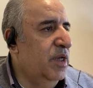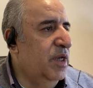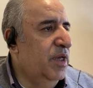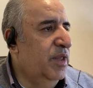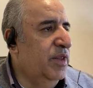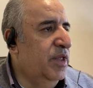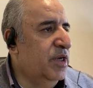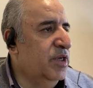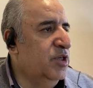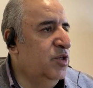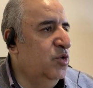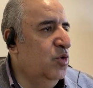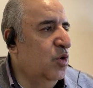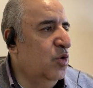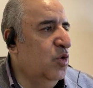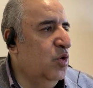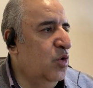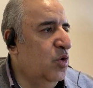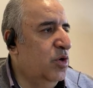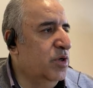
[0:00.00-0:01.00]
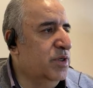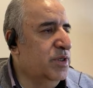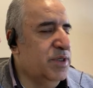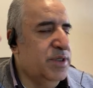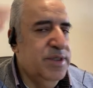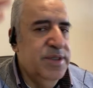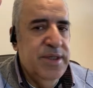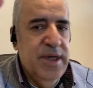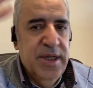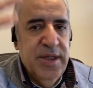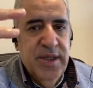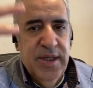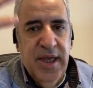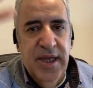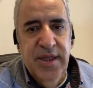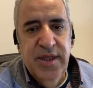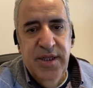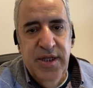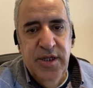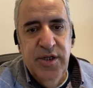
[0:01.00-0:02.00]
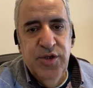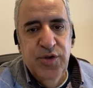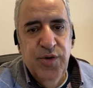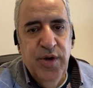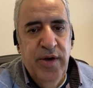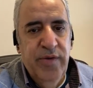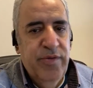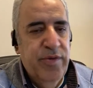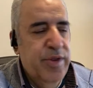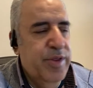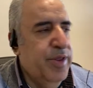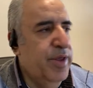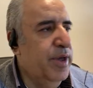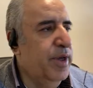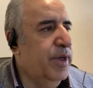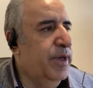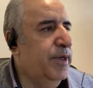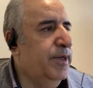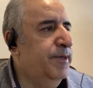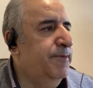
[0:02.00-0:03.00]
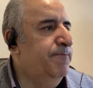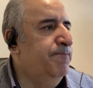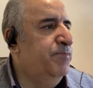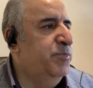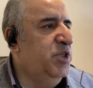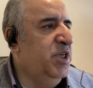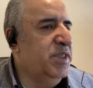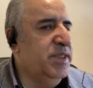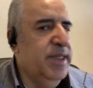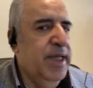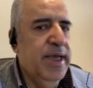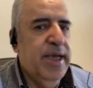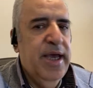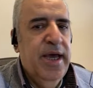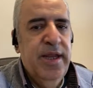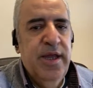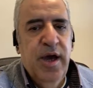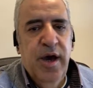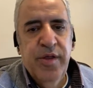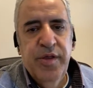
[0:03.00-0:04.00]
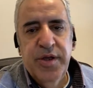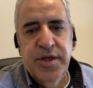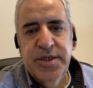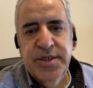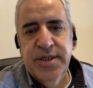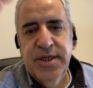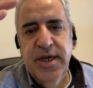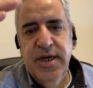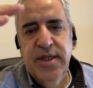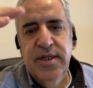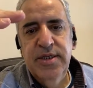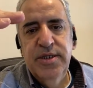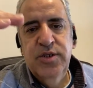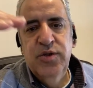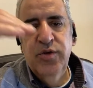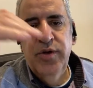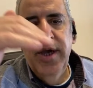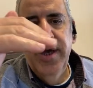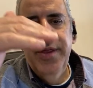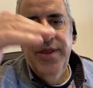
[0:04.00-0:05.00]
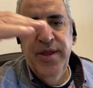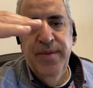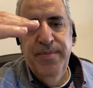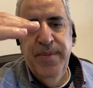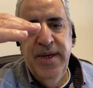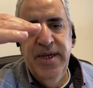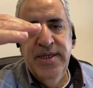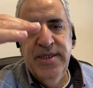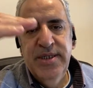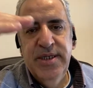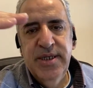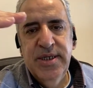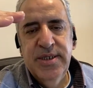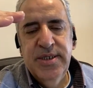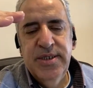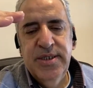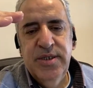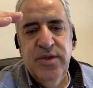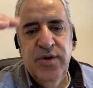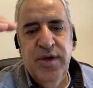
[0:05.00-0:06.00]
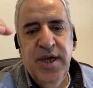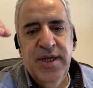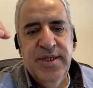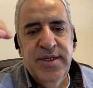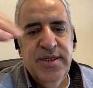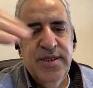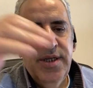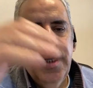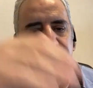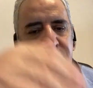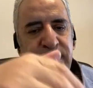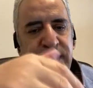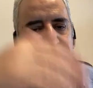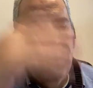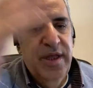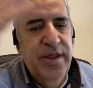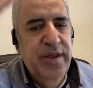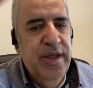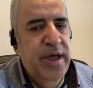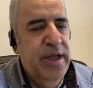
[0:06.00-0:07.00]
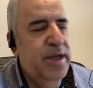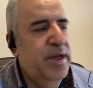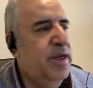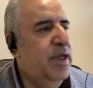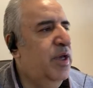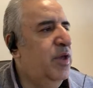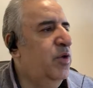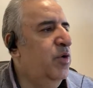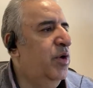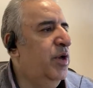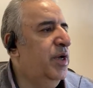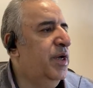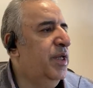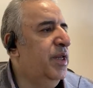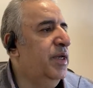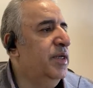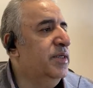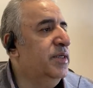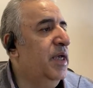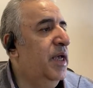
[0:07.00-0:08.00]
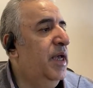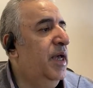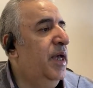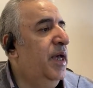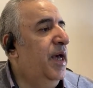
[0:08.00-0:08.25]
There is no course that can teach you everything. Just like any other skills, you get the basics, you get started, and then you increase.